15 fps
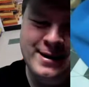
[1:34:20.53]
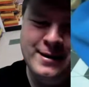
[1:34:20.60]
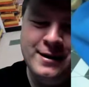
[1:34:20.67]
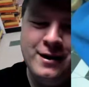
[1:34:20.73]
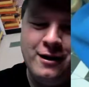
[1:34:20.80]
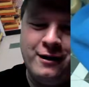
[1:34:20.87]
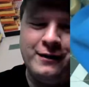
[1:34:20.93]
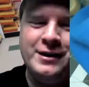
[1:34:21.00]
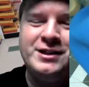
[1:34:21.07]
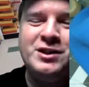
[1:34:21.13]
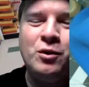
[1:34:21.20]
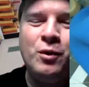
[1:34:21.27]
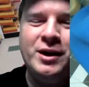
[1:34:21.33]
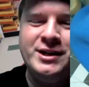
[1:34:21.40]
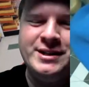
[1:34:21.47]
Or at least it
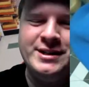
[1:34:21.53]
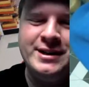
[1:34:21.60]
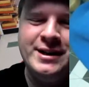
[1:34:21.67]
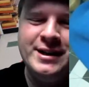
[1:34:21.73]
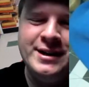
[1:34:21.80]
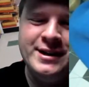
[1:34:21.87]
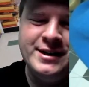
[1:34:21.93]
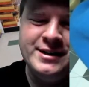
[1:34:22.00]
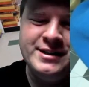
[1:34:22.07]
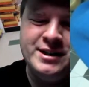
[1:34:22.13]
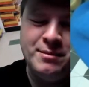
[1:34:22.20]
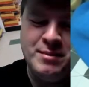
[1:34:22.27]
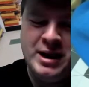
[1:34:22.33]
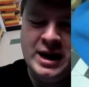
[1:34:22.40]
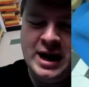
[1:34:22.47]
was to
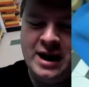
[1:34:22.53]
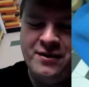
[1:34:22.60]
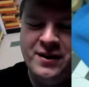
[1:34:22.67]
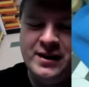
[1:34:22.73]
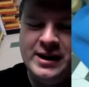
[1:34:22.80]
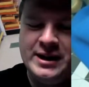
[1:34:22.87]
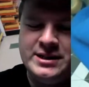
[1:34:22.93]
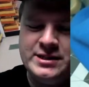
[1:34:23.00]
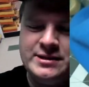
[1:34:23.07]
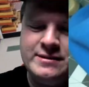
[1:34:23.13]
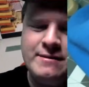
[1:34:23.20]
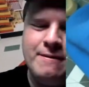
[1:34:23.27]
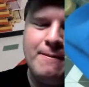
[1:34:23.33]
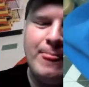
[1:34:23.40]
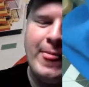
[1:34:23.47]
me. I think that's
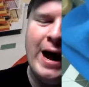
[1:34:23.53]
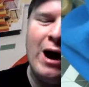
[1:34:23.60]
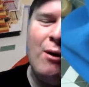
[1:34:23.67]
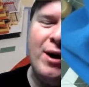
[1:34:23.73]
how I